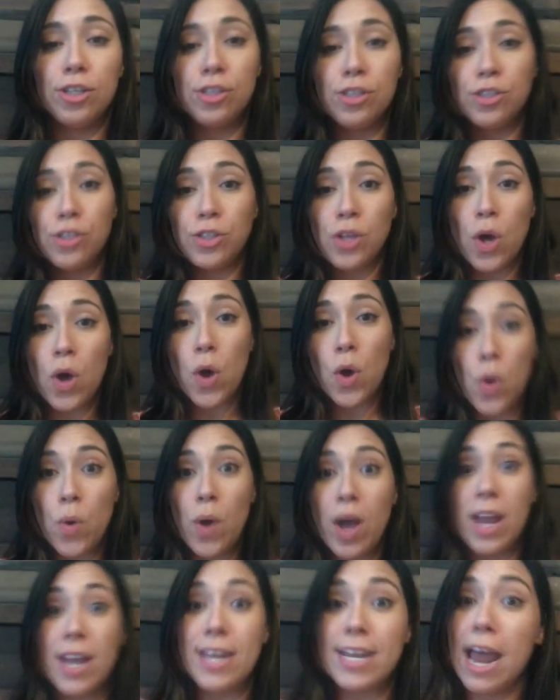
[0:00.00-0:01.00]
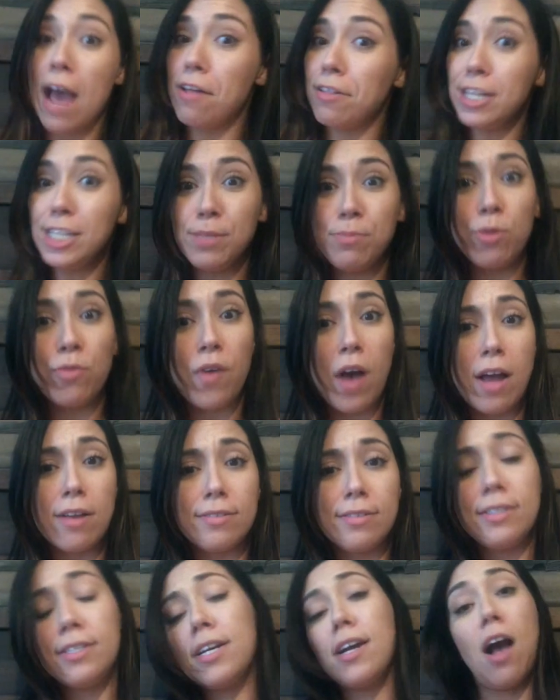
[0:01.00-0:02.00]
So now let's move
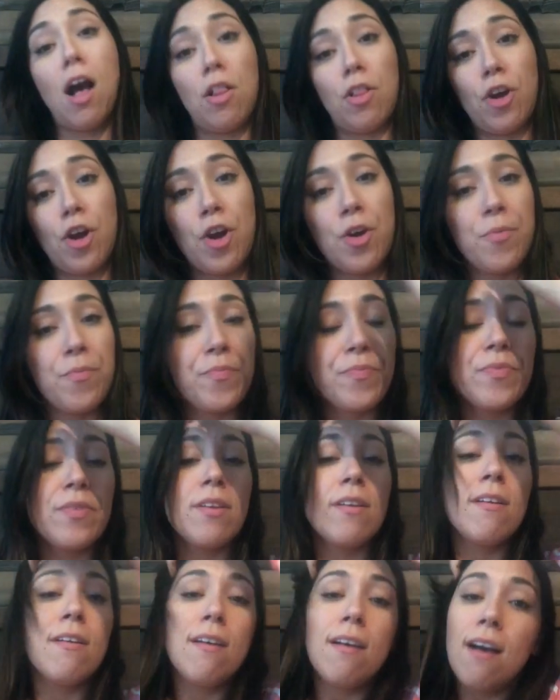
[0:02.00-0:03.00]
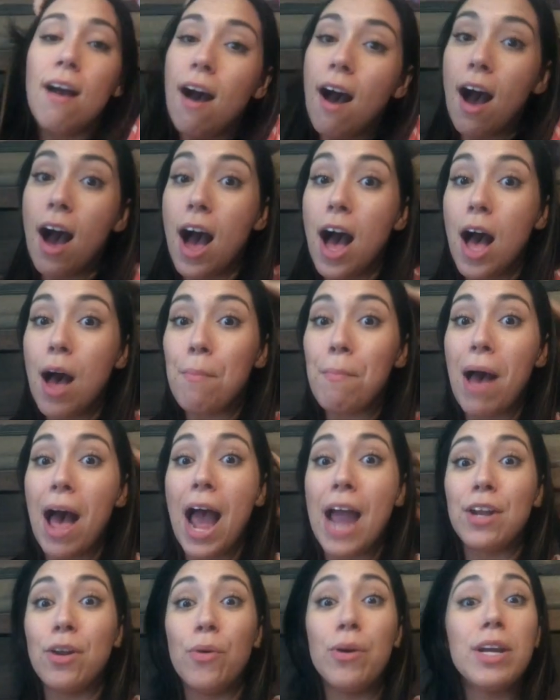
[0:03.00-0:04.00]
on to color. Um,
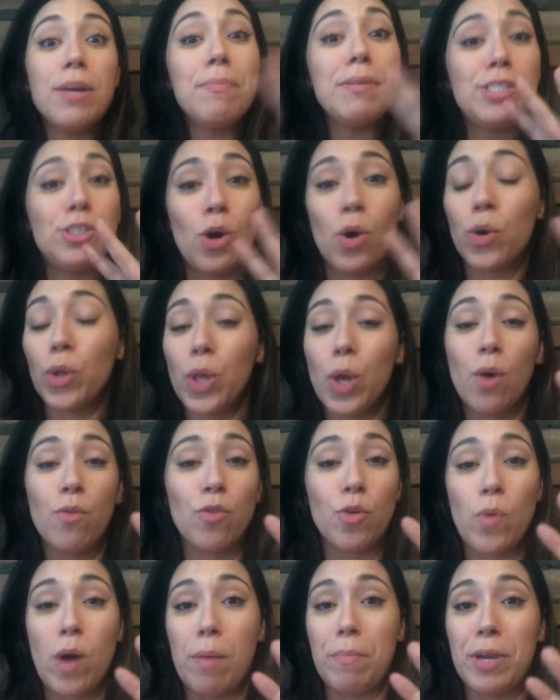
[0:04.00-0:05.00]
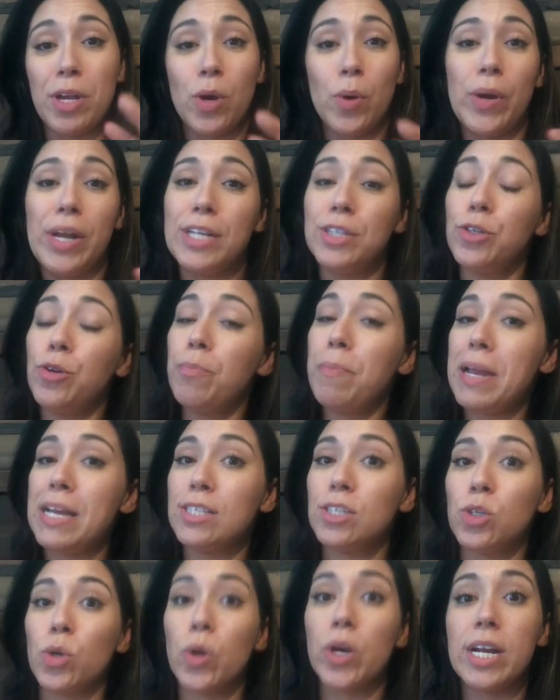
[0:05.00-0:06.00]
I know it can be totally overwhelming going into a
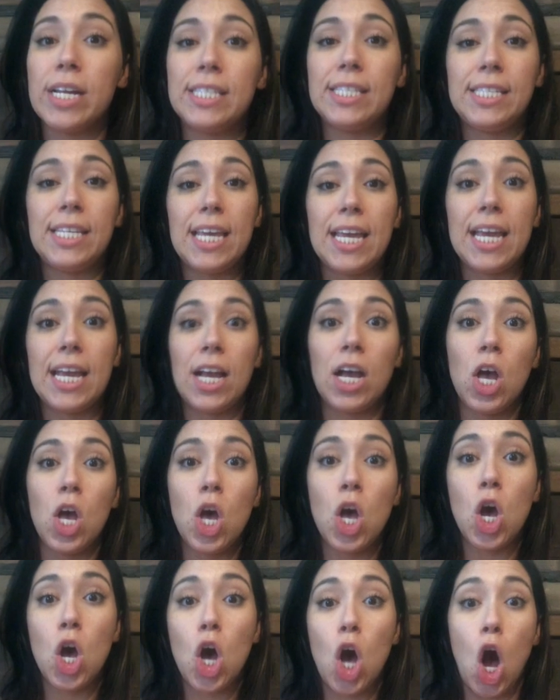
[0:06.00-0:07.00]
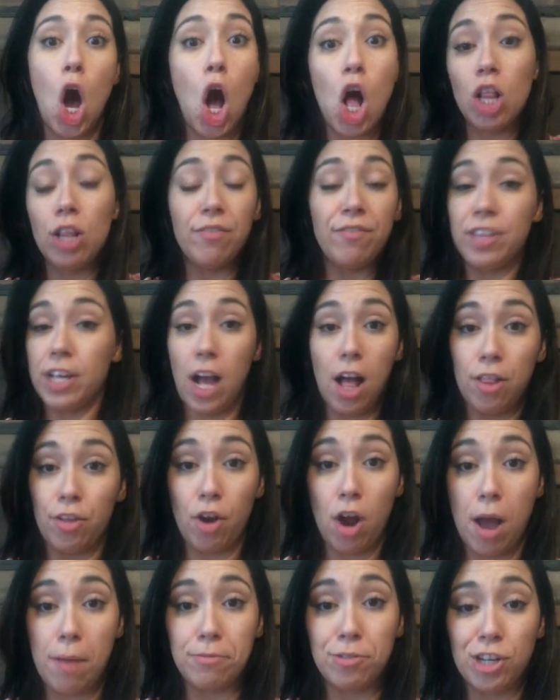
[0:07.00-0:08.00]
paint store and seeing all of the
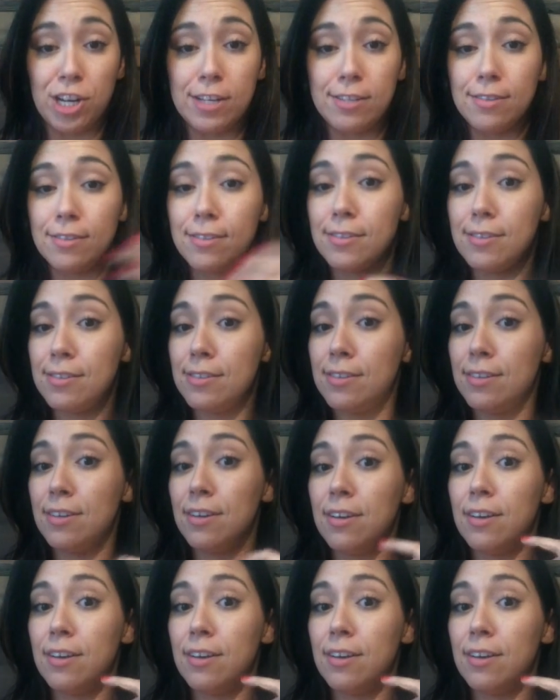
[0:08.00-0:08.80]
color options.